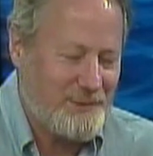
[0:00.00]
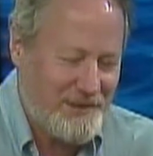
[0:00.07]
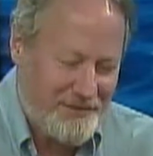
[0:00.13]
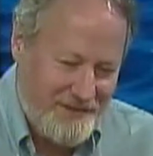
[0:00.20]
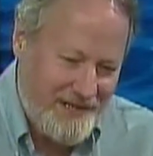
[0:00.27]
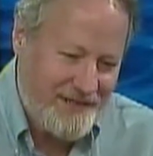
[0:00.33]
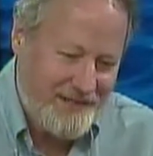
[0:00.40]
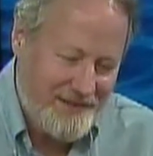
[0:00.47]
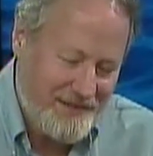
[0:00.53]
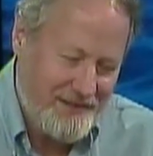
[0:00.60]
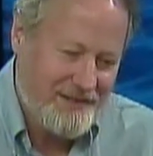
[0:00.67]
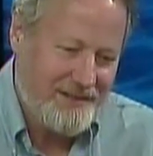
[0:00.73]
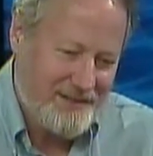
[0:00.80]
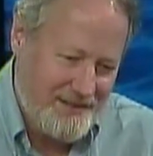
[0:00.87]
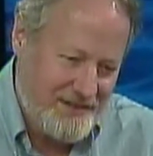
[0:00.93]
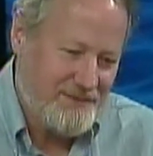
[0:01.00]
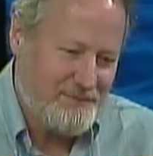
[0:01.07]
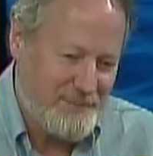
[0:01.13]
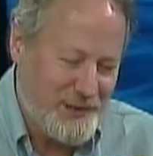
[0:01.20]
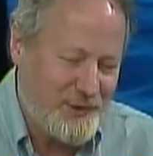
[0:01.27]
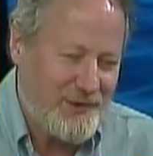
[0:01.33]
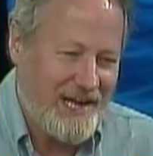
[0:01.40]
a
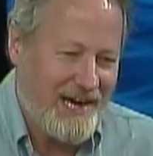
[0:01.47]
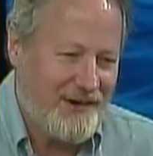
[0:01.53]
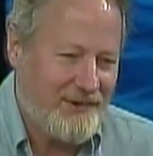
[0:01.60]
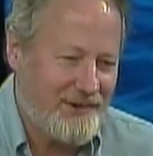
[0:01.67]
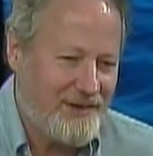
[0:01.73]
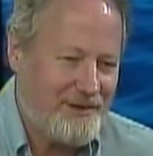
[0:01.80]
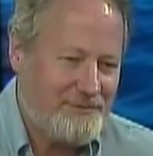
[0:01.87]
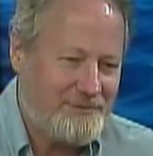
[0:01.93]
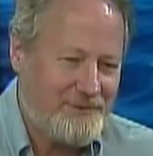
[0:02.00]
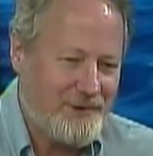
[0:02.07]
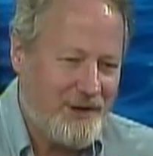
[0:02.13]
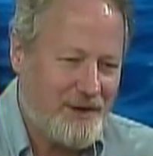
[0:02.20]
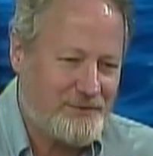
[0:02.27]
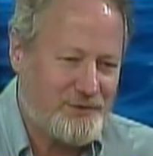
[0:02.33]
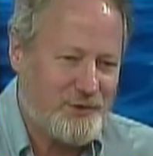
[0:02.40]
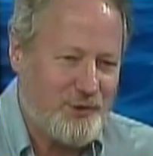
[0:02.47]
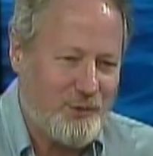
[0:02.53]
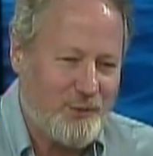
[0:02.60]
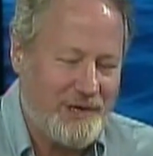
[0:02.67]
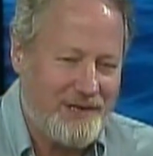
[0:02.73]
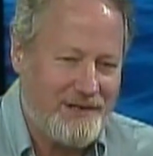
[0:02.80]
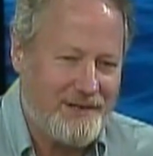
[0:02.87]
build-out of offshore
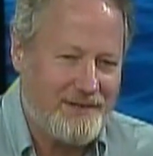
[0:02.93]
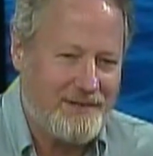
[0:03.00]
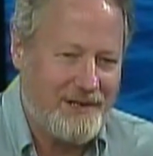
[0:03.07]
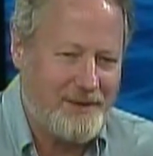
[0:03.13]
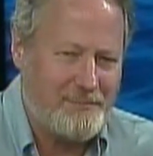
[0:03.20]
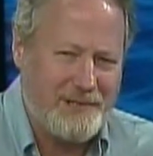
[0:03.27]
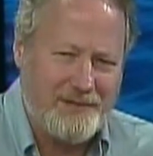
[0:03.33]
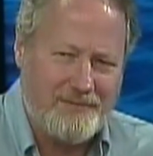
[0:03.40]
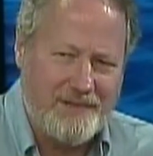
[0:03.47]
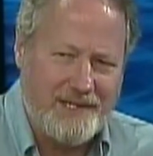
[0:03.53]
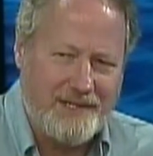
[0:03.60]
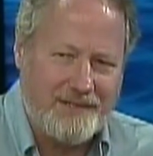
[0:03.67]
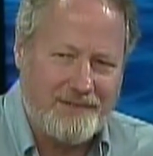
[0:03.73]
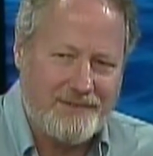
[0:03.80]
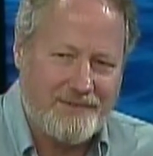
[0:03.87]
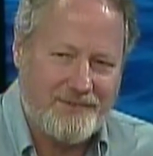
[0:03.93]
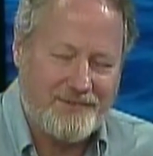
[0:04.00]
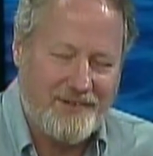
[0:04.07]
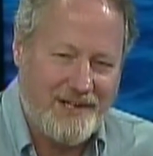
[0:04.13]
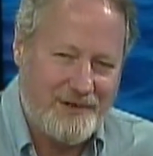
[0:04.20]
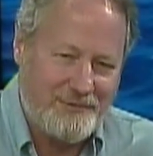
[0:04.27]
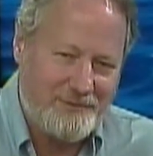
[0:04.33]
wind. I believe they
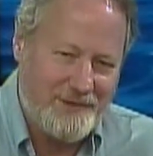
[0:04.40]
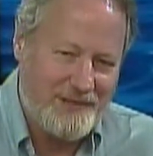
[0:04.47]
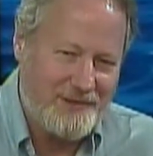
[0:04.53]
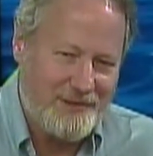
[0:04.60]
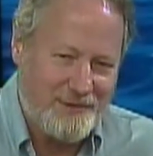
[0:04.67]
set a figure of